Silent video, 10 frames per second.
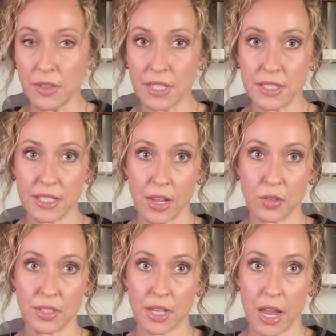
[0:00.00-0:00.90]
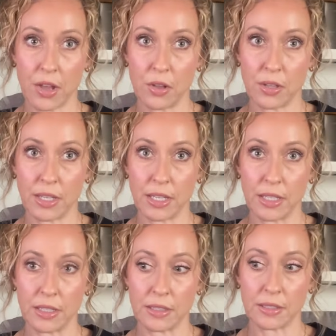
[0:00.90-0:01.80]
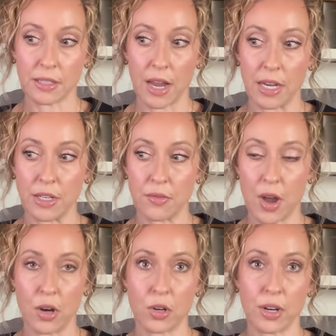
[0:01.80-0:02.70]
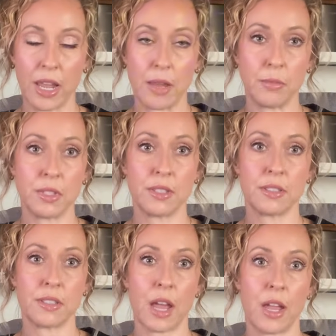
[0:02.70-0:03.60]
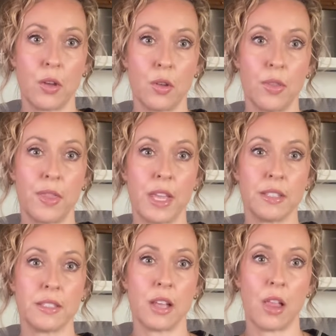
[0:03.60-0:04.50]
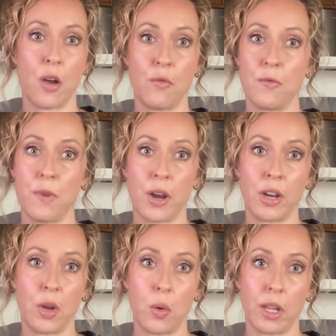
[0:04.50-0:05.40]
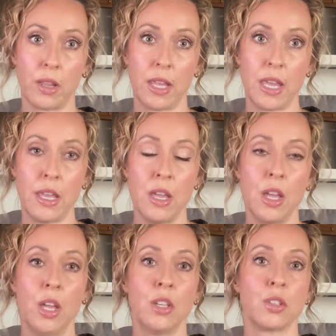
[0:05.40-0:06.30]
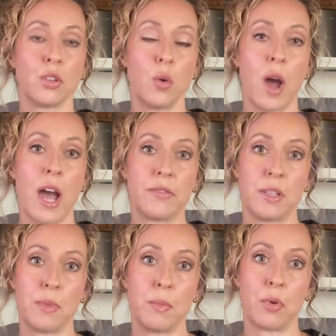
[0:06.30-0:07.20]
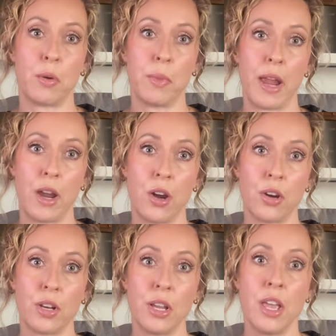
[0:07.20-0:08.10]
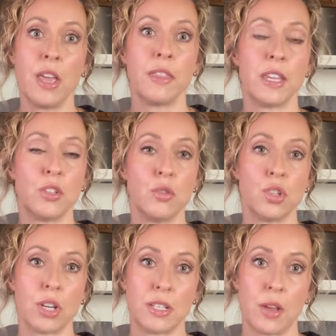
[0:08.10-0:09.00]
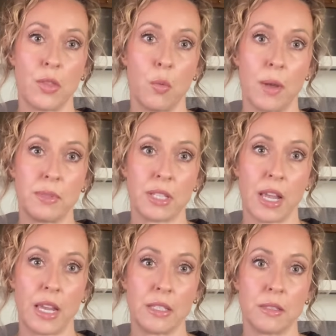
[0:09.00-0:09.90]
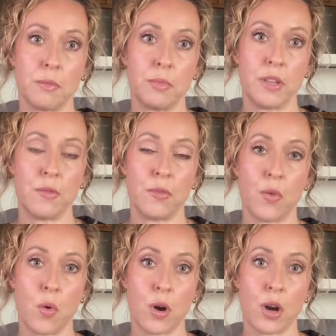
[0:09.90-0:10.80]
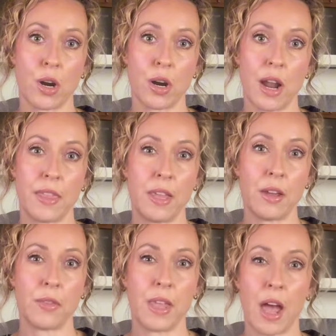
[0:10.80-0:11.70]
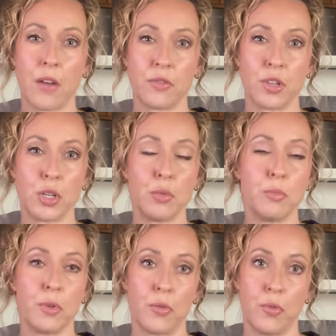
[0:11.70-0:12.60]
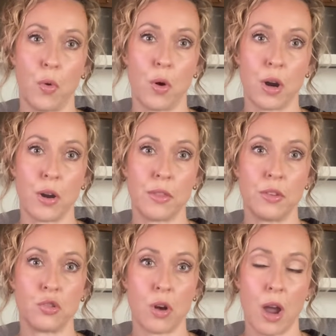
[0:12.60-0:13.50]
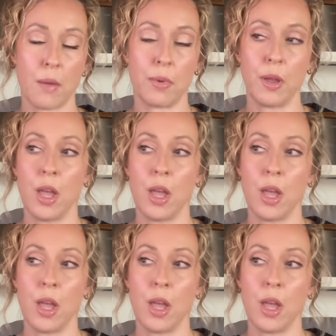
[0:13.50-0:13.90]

The sales style is kind of Hunger Games style. Things sell out very quickly, so you have to be prepared. They do shut down the website before, I think the afternoon before the drop.